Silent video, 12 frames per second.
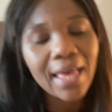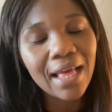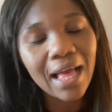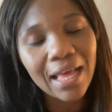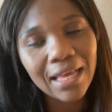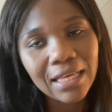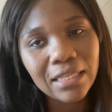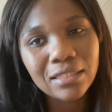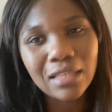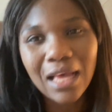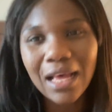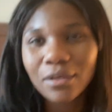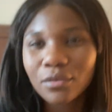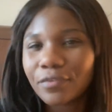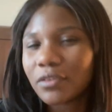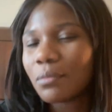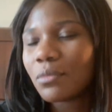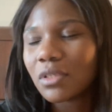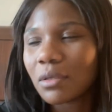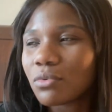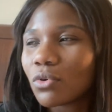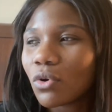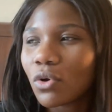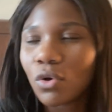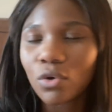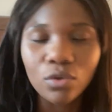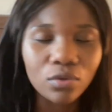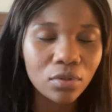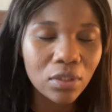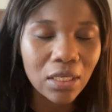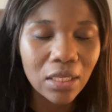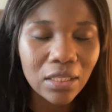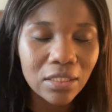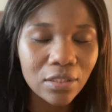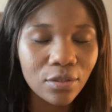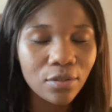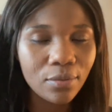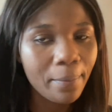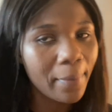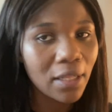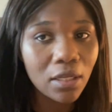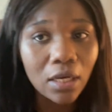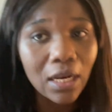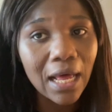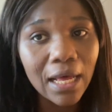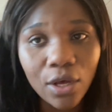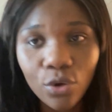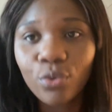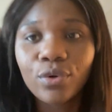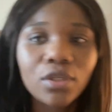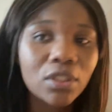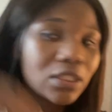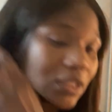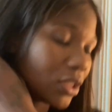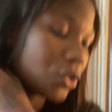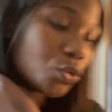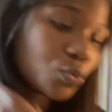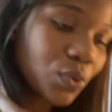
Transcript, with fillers: guys, for some reason I'm so cold. There goes my pity face trying to